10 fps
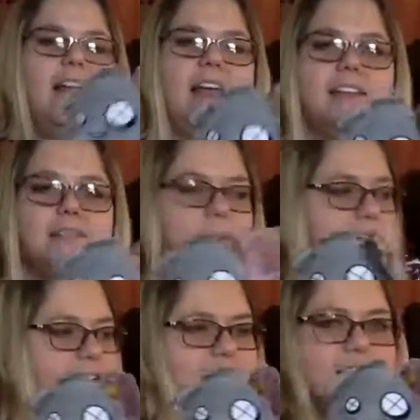And he
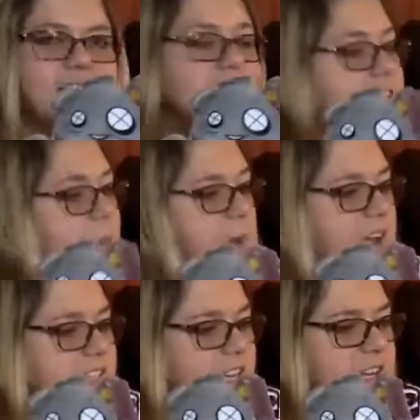squeaks. Sit,
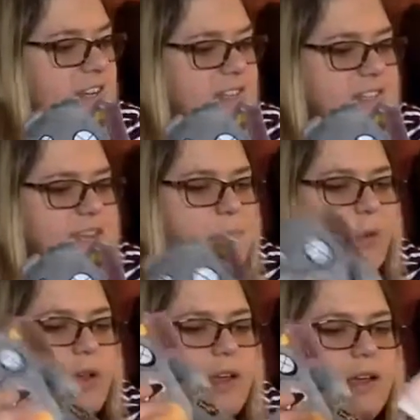Bozley. Sit,
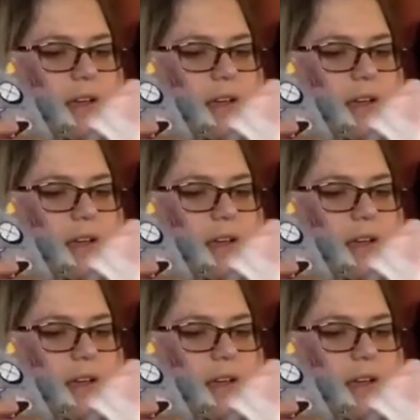boy.